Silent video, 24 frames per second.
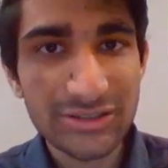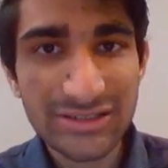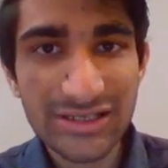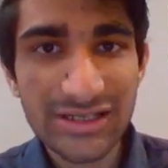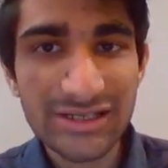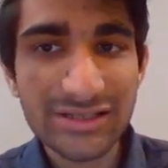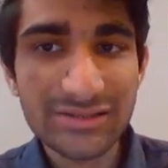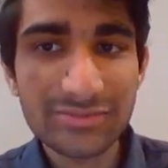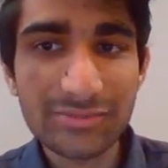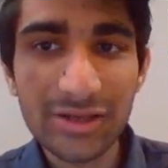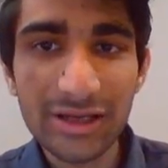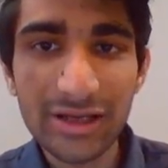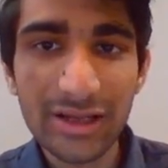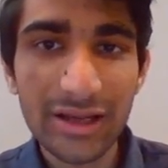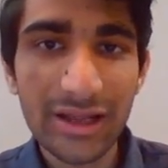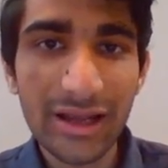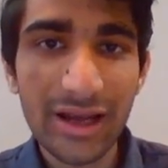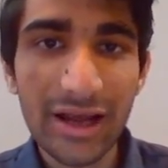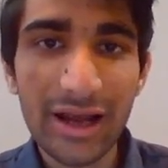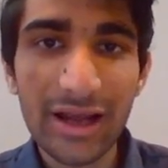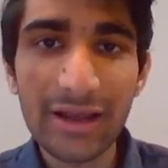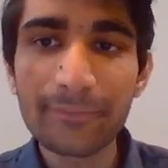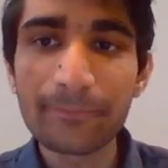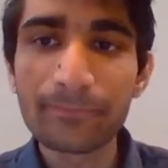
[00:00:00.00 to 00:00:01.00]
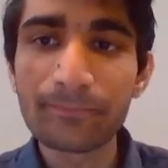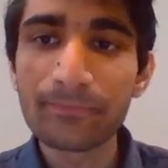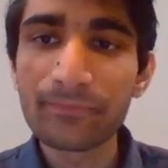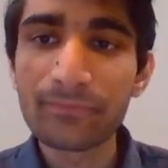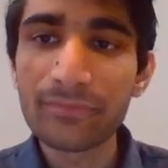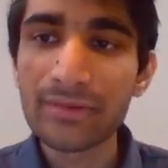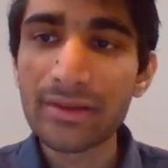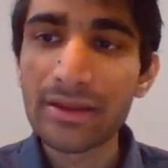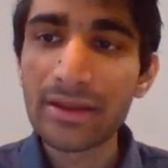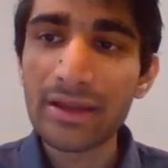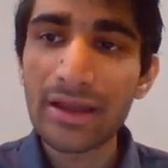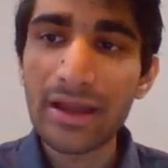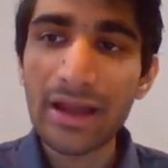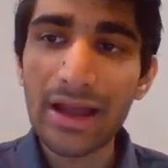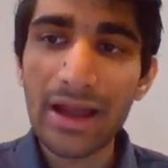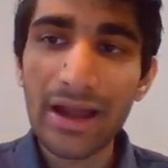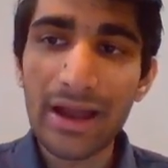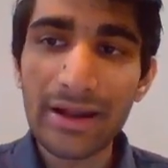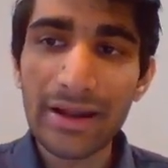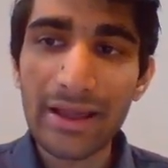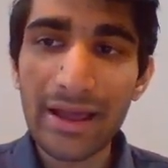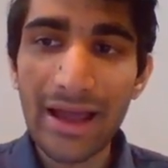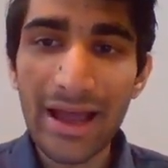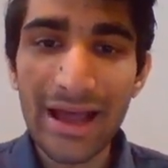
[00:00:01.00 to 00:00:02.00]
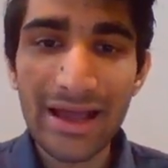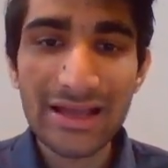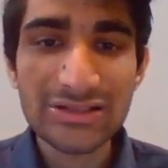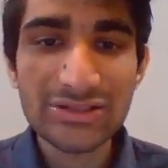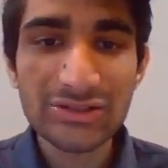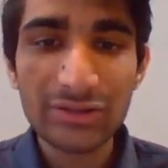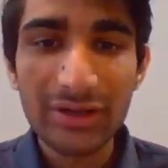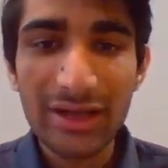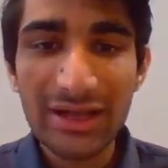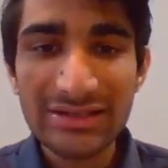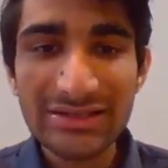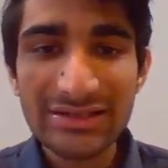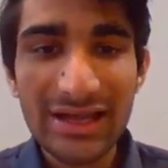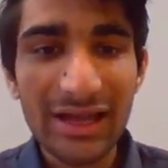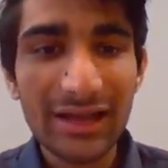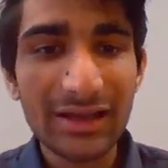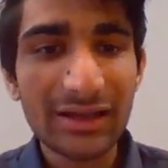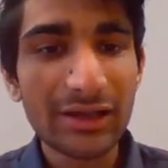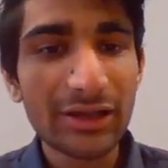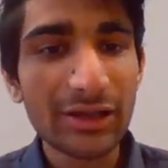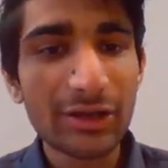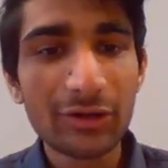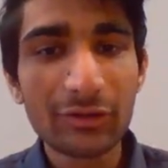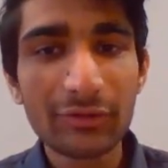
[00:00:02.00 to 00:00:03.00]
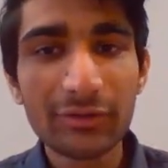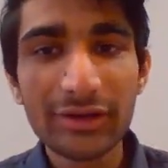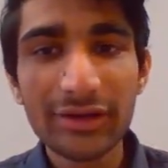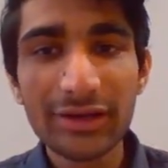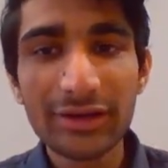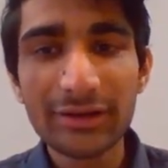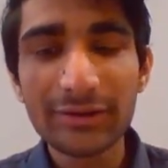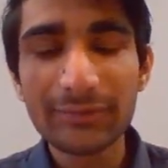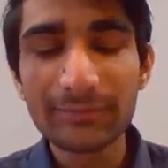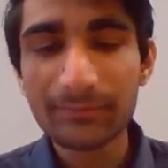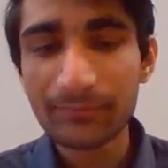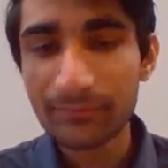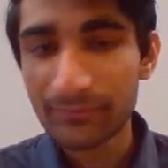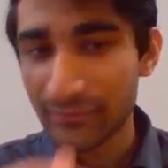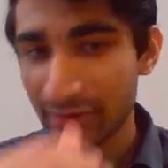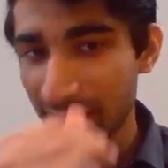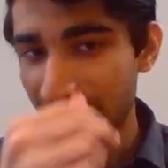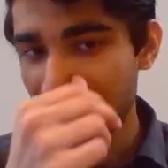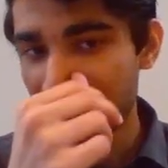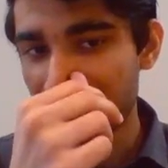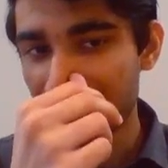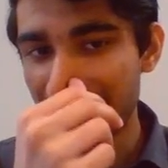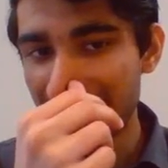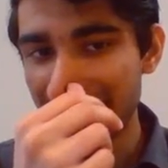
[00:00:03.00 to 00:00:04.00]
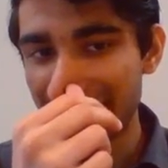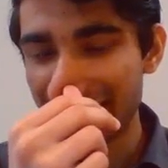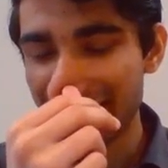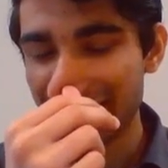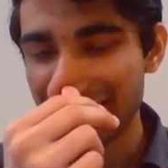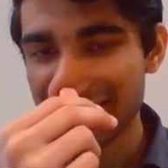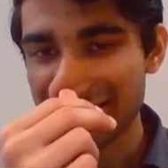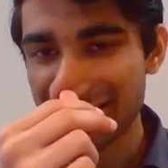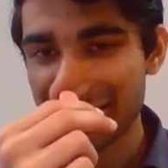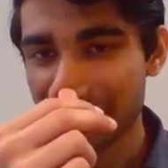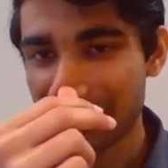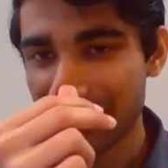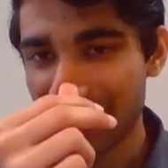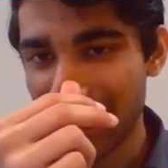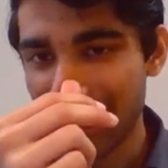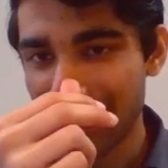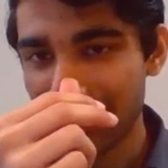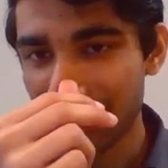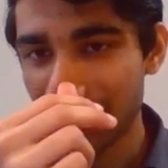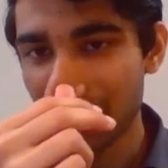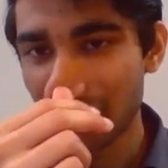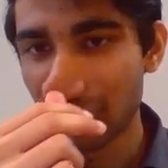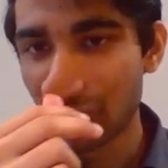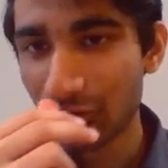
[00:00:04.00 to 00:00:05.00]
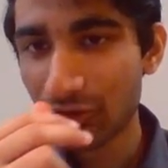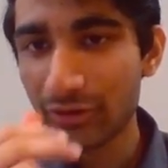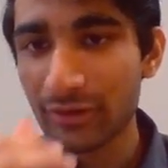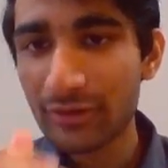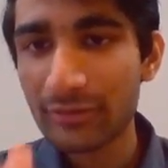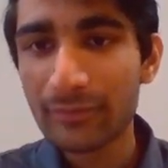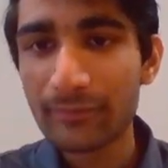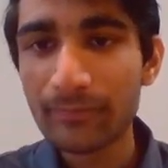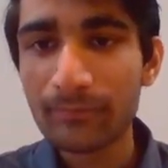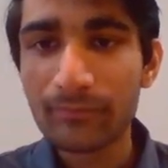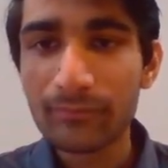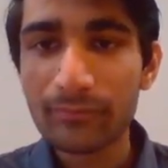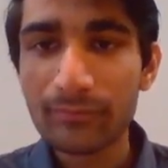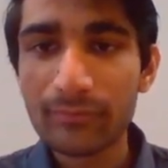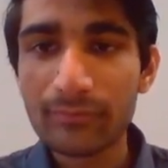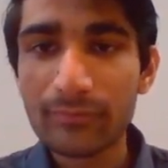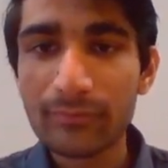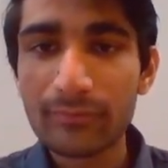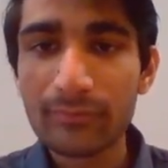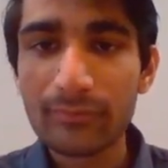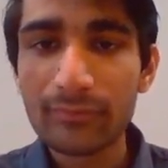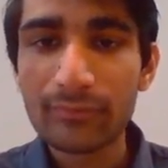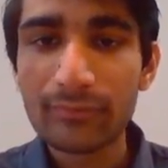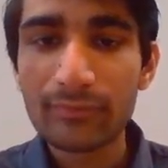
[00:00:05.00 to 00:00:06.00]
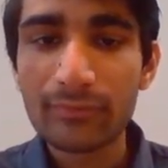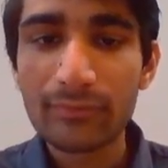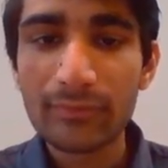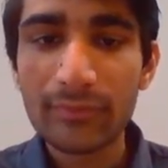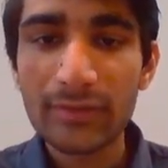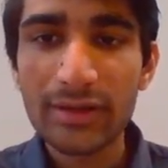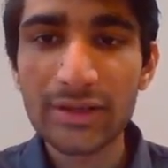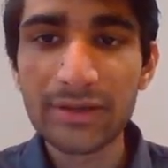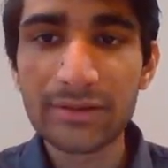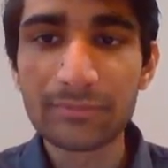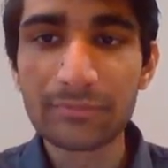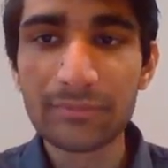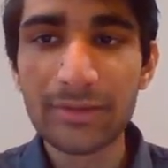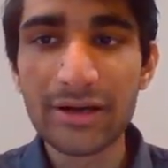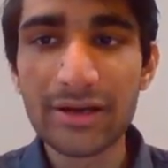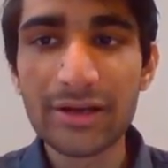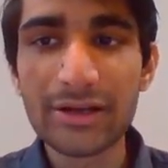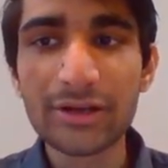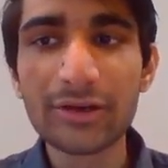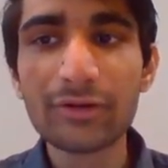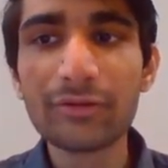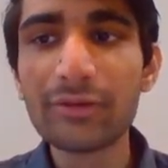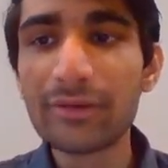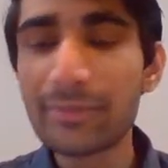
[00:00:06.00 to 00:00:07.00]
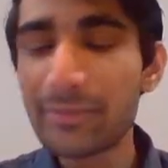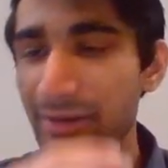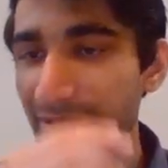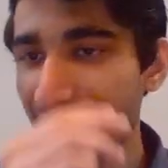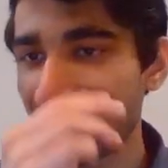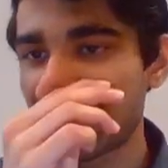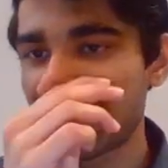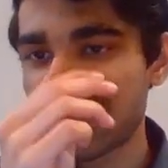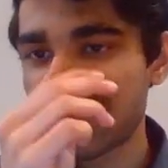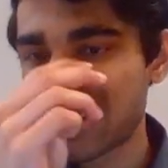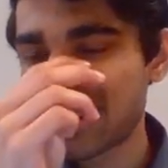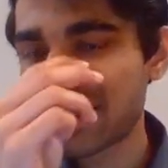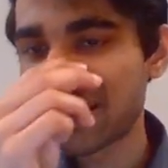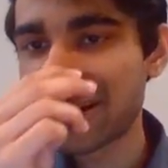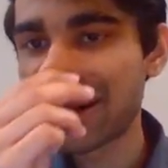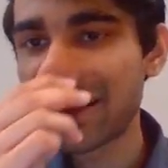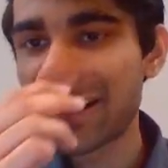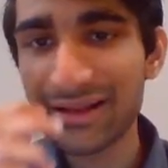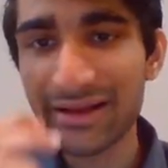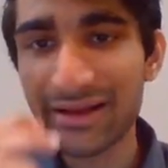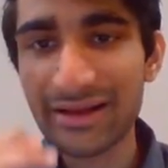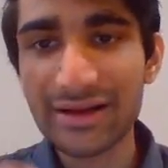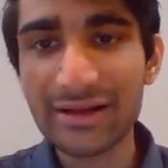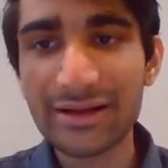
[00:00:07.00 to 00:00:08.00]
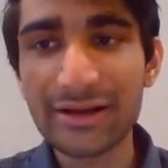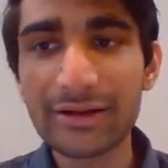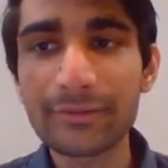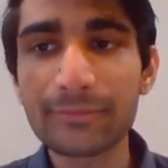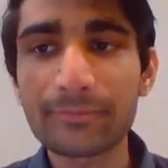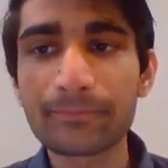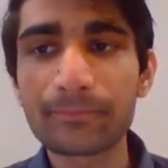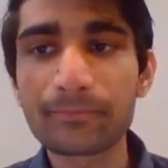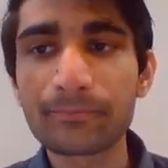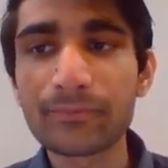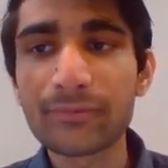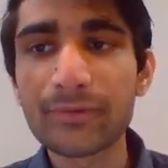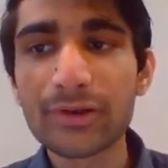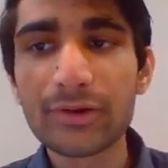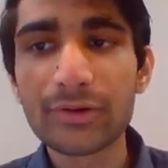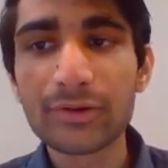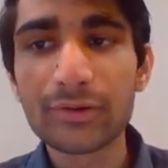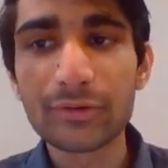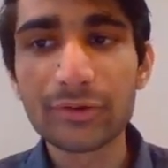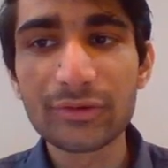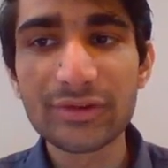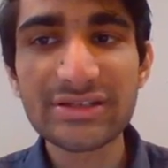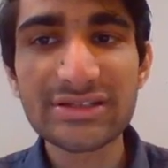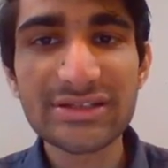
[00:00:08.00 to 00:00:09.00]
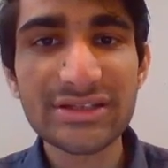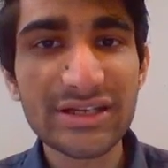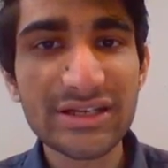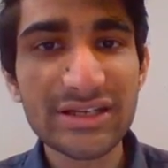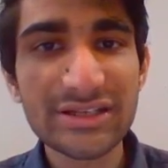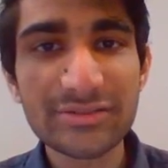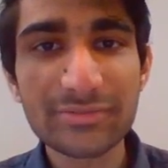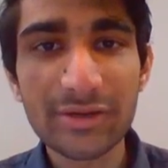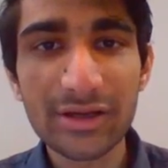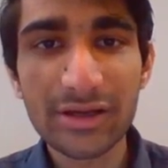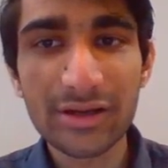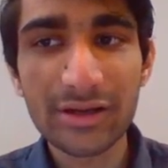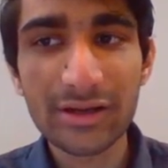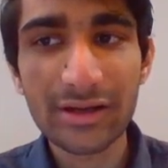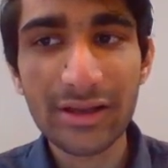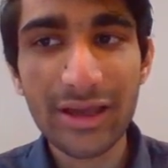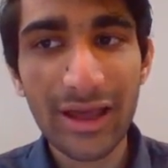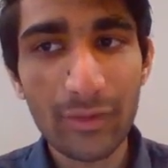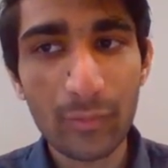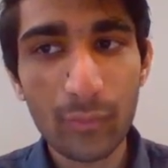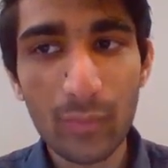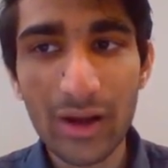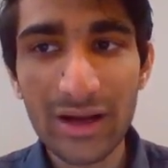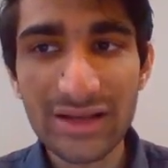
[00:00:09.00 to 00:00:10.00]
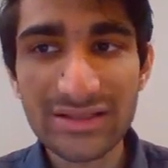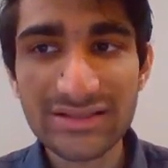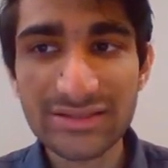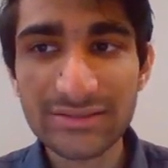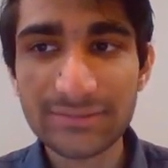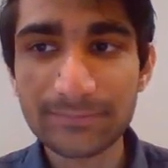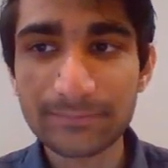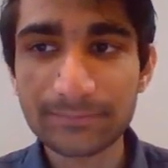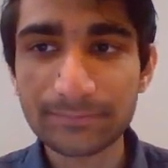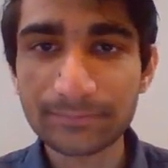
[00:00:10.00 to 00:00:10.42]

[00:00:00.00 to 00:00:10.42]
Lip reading: SageMaker AI. And as soon as I click over here, it will take some time to load, but you will be redirected to the SageMaker canvas.